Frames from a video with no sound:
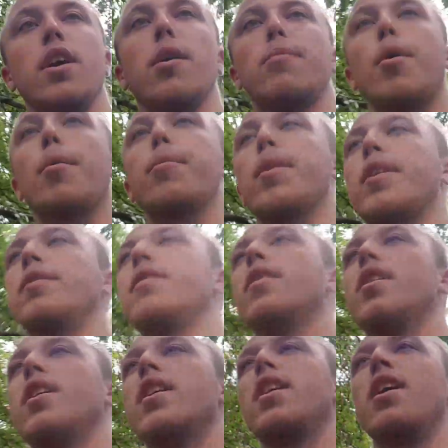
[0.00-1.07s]
So I'll probably,
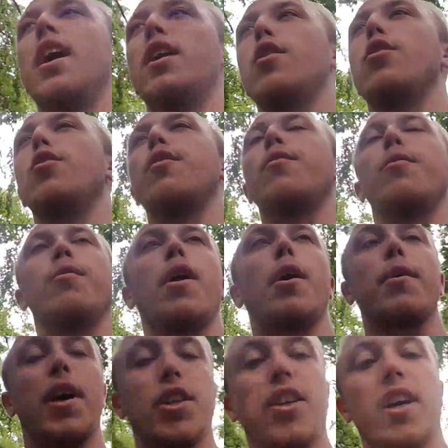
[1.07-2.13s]
I don't know if
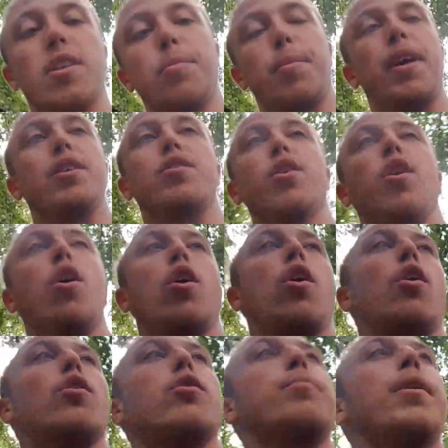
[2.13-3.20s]
I'll catch you guys at Pizza Hut
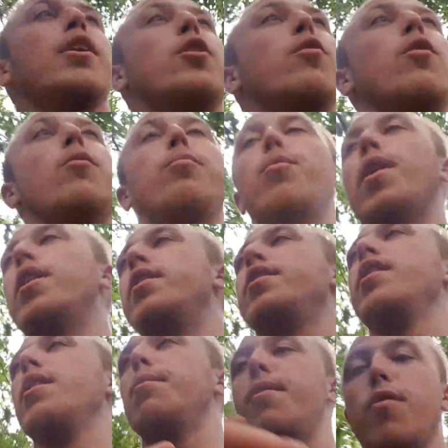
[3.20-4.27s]
or pick you up when
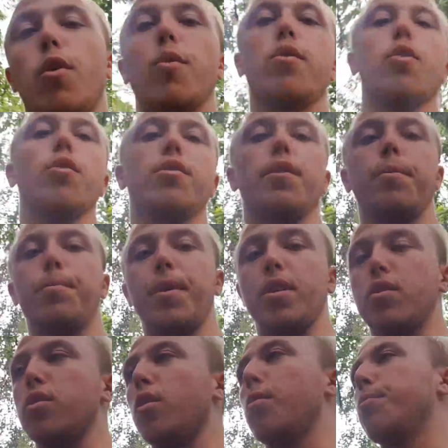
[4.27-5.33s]
before we go to
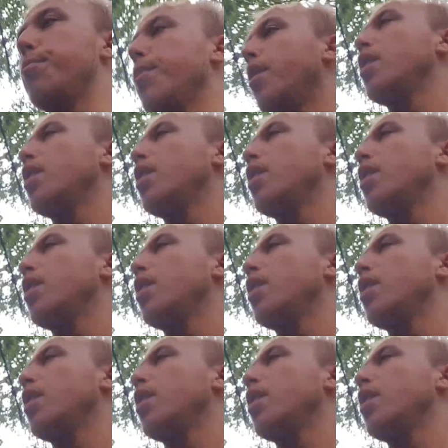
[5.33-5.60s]
Pizza Hut.